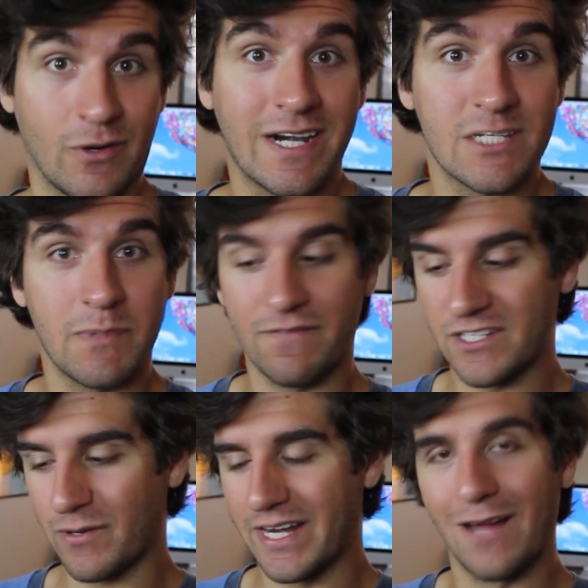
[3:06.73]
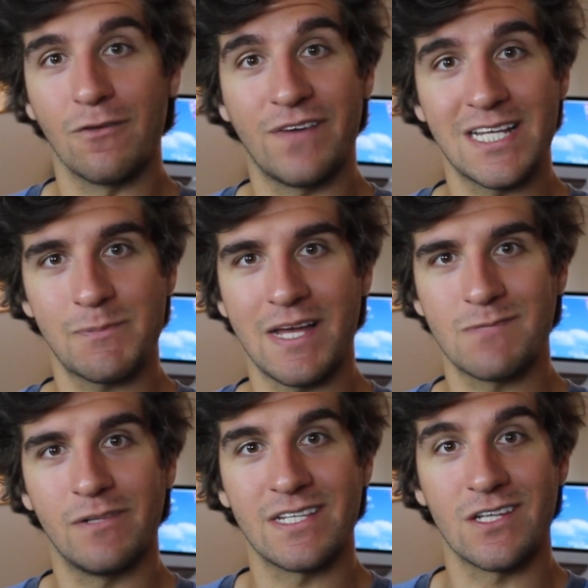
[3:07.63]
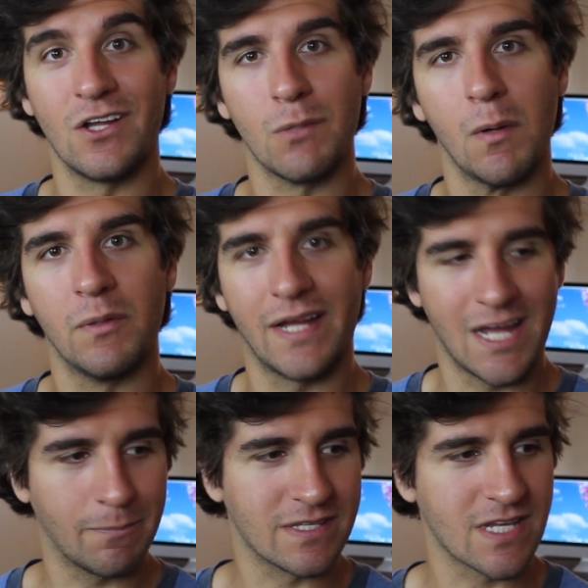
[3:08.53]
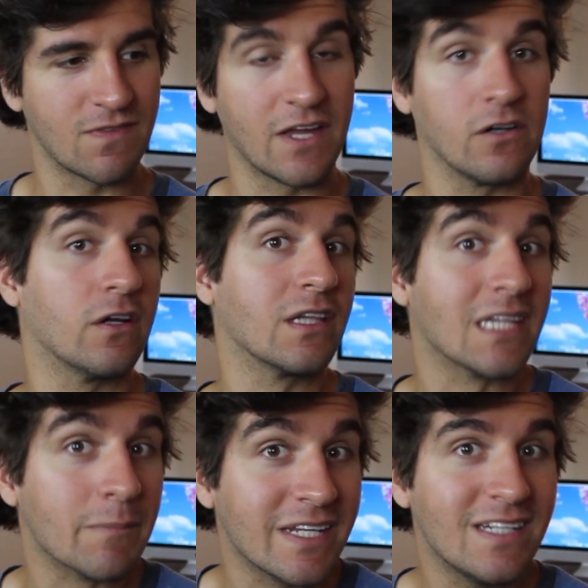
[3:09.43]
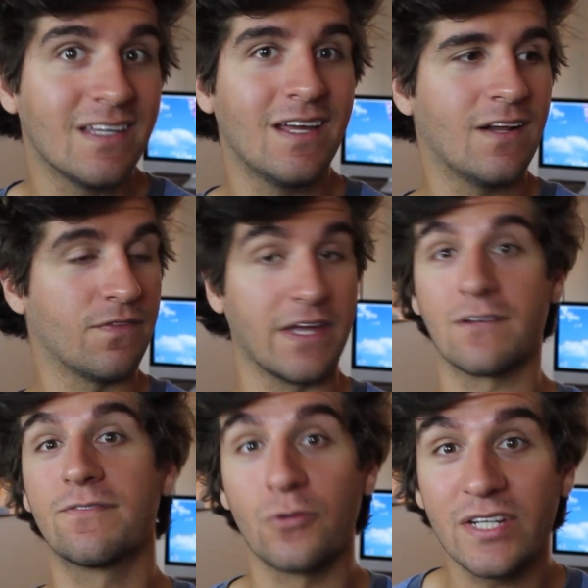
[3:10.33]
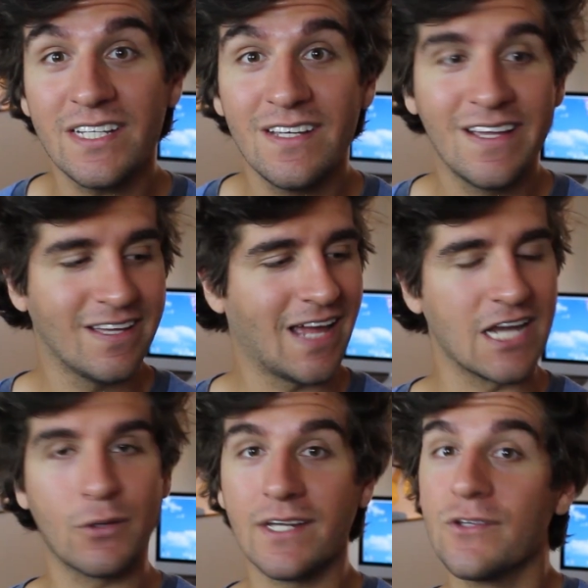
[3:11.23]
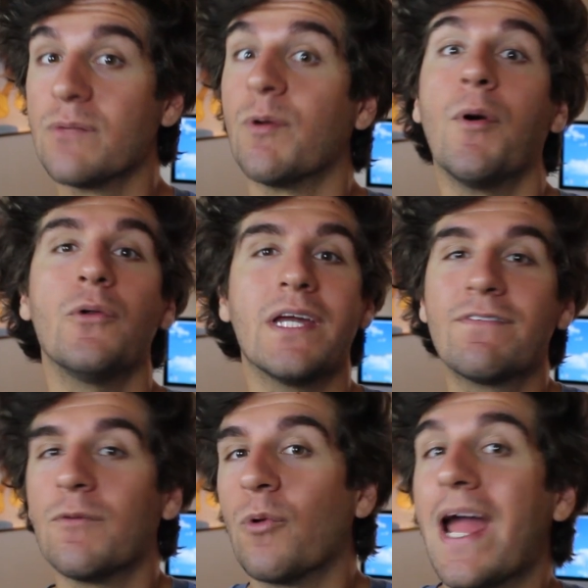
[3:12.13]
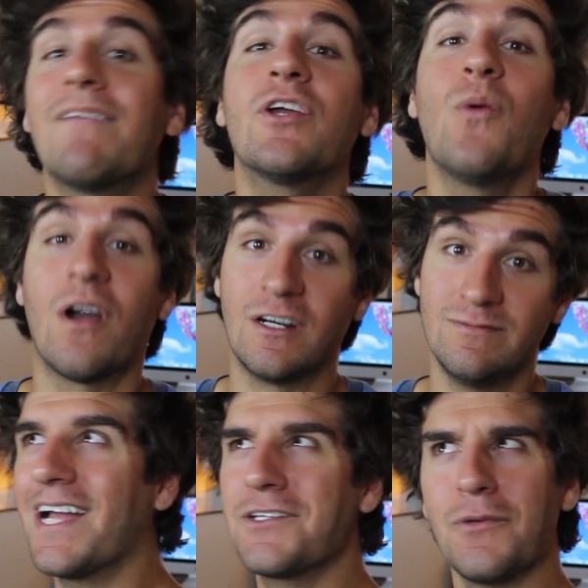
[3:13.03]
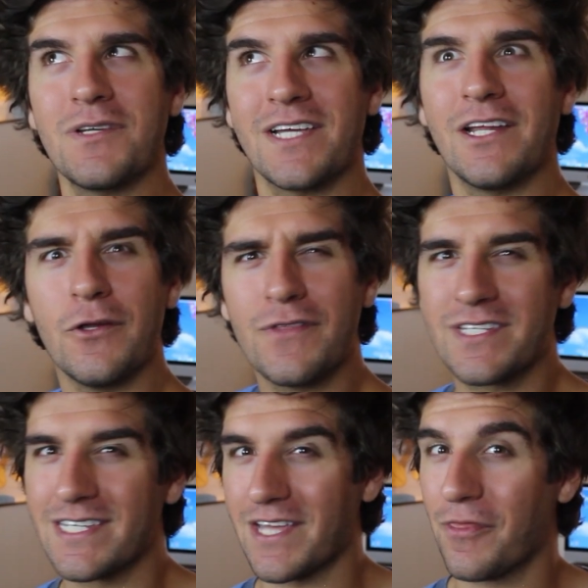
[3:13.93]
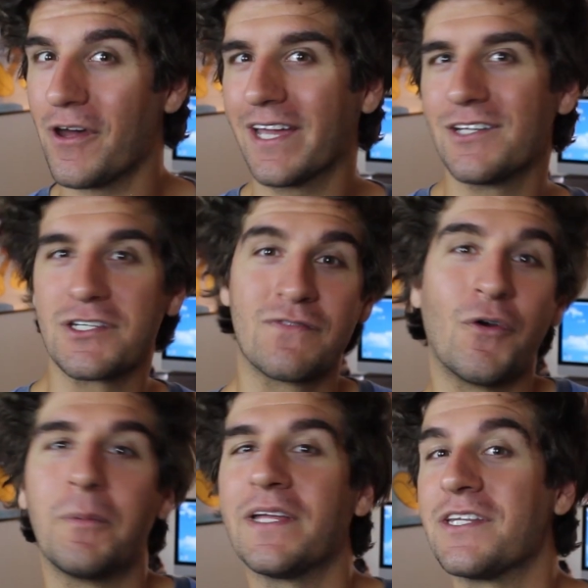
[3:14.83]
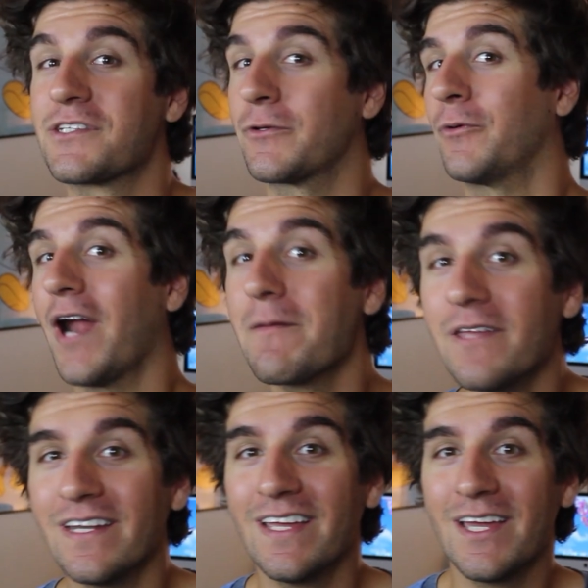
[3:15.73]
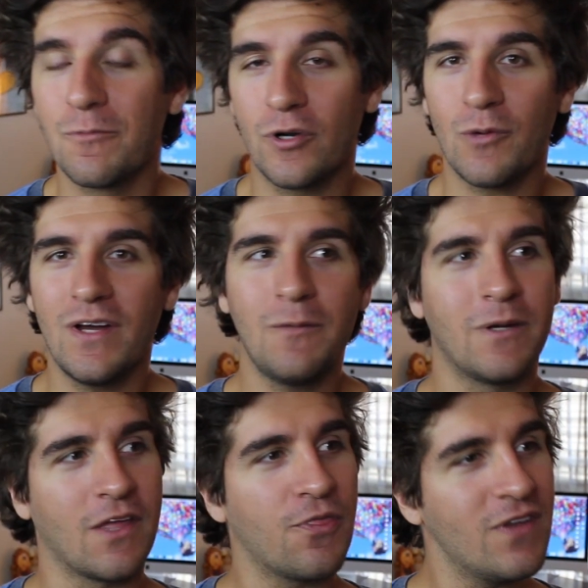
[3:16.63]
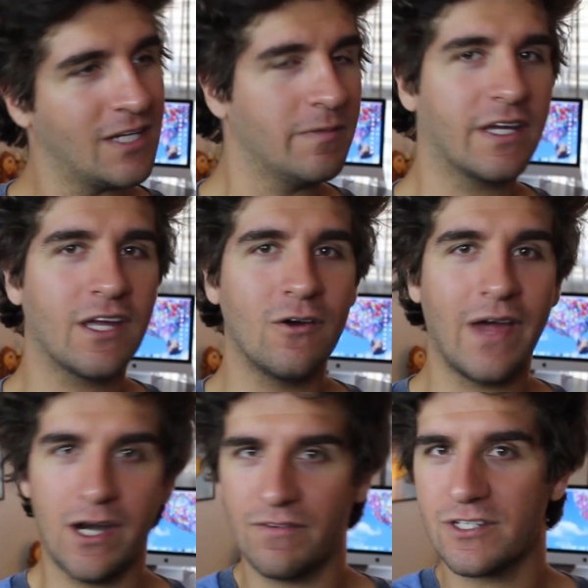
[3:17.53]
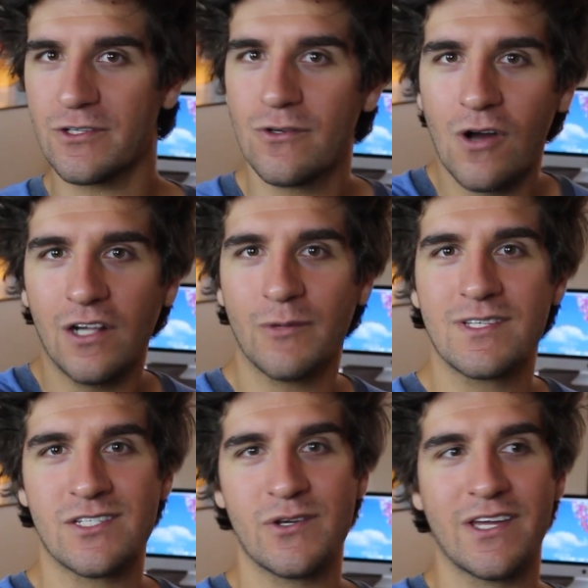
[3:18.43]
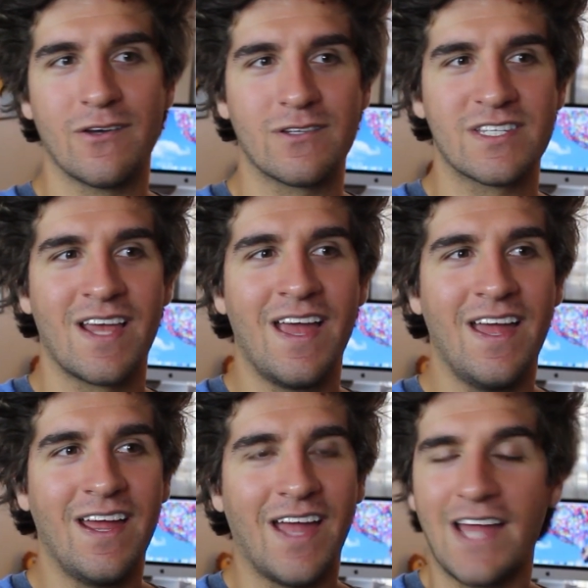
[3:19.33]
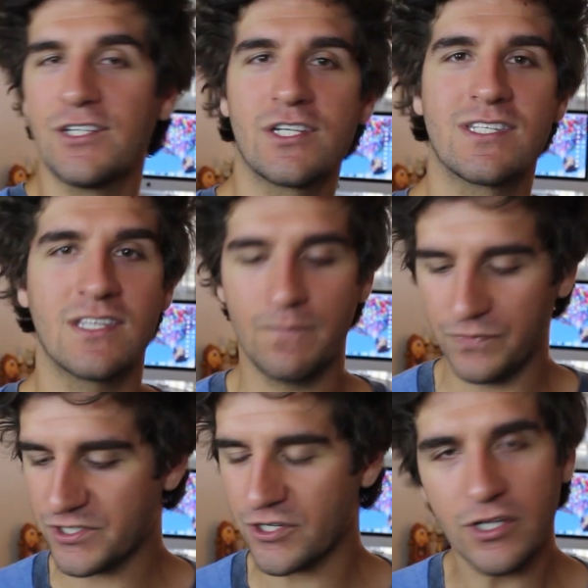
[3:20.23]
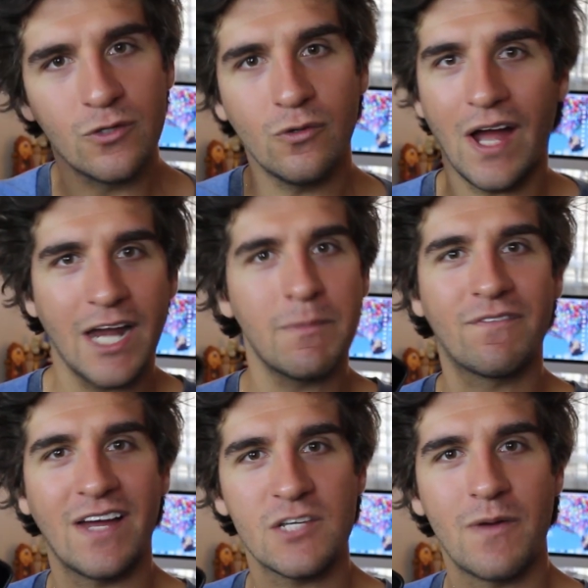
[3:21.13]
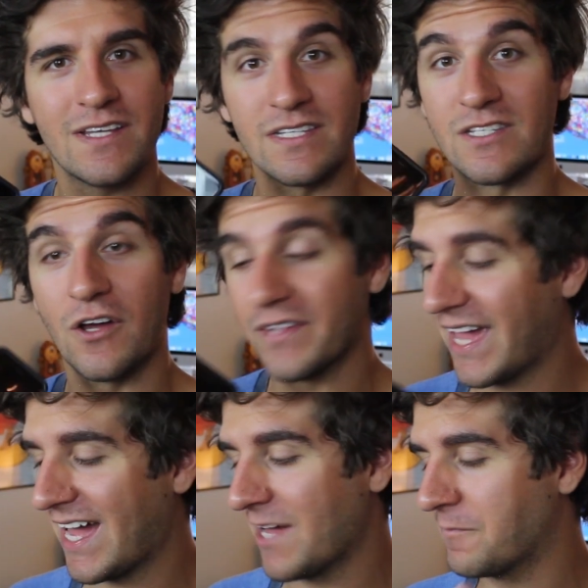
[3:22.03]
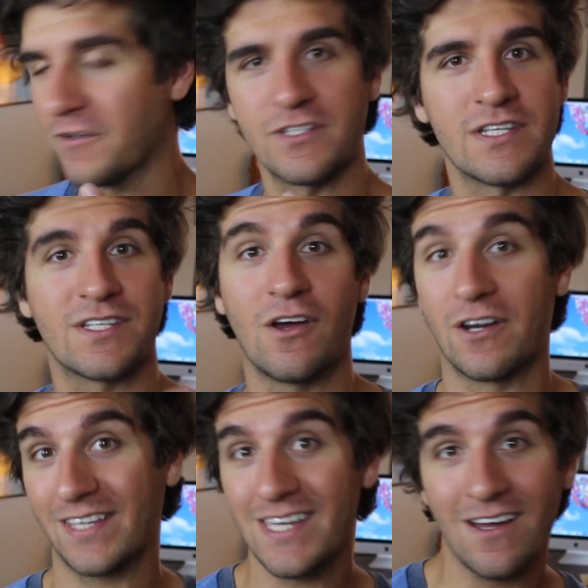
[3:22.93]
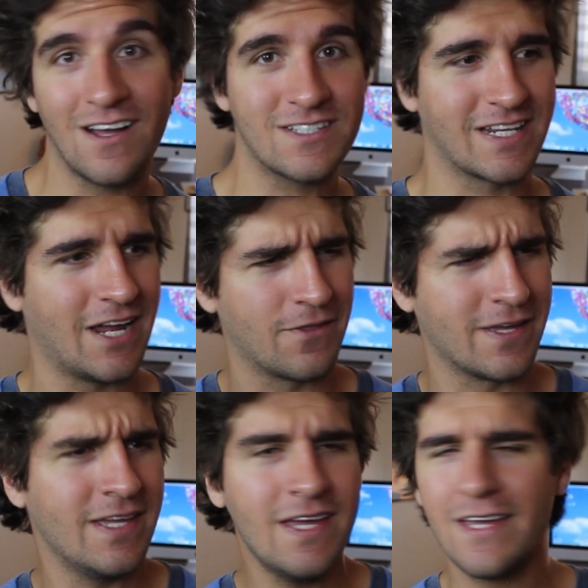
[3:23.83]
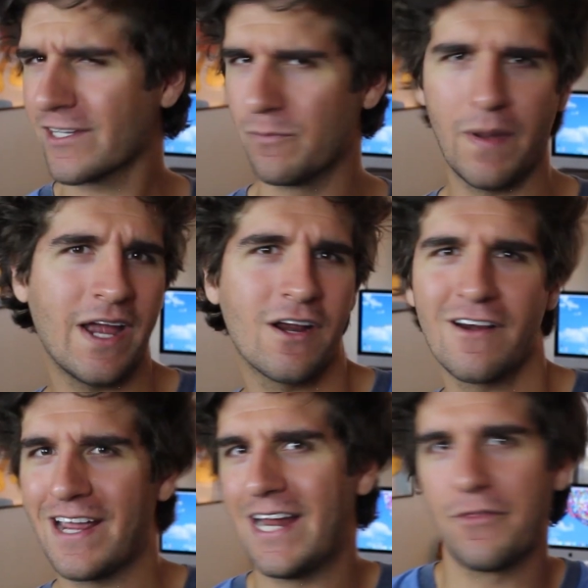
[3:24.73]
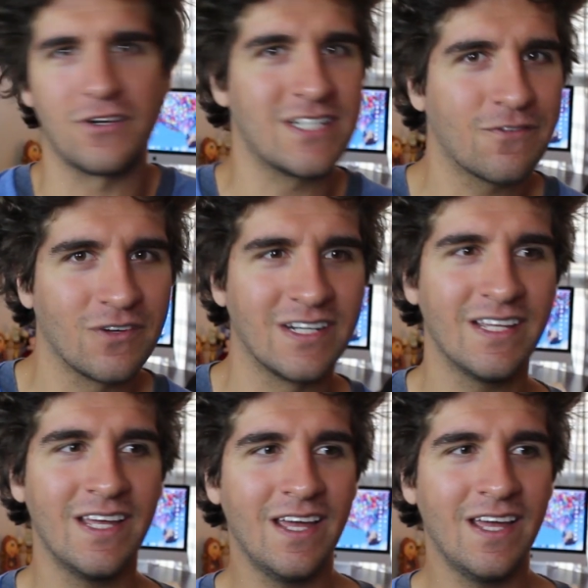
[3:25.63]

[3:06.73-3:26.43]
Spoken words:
The greatest benefits right now of FastPass Plus on the mobile app is that they are unlimited, they are free, and you can do them remotely from wherever you are. I actually wasn't going to do this because I thought I could just verbally describe it pretty well, but I think I'm going to go head over to Hollywood Studios and just show you how to make FastPasses on the app versus on a kiosk and how they compare and how they're different.